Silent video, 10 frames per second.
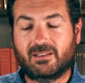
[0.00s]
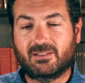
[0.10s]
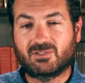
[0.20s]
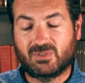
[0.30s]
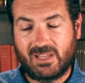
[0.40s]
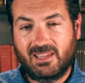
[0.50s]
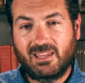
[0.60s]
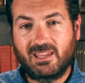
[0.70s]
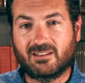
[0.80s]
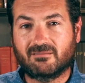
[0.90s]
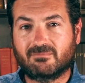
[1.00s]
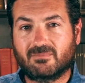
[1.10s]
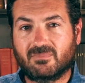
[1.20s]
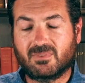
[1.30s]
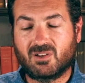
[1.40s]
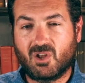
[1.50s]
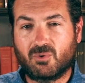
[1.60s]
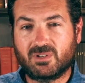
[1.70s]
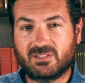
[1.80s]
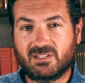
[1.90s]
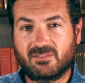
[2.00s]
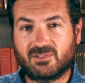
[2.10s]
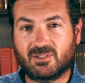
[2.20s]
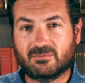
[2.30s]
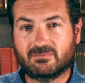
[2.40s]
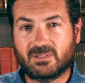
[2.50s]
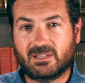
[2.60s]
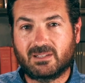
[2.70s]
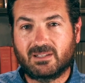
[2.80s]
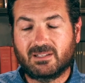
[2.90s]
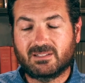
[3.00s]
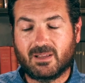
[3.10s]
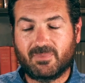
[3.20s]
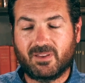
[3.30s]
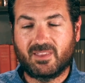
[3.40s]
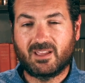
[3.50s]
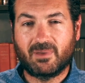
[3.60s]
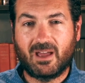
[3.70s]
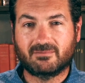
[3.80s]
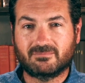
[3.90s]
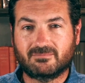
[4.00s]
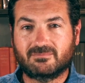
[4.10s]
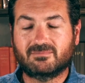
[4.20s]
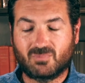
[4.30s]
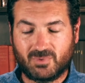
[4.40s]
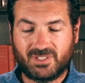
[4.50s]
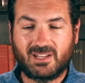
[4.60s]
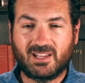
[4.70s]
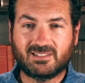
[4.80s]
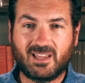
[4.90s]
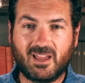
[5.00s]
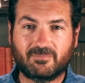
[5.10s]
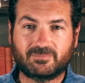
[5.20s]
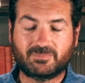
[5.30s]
So take heed that no one deceives you. Something to think about. We'll see you next time.